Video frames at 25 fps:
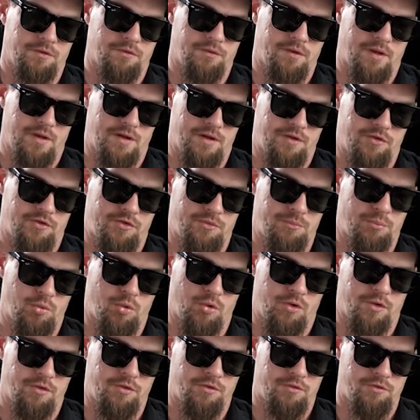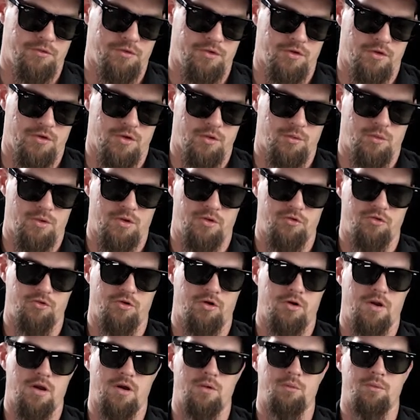That is important. You're going to want to
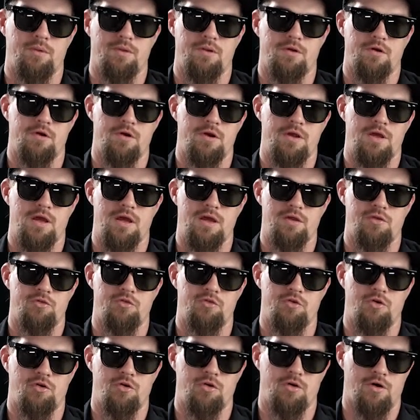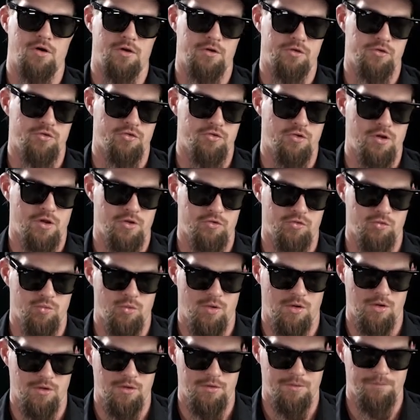start out with an RDA installed on your
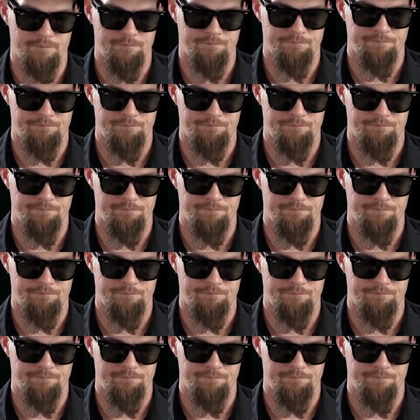dotSquonk.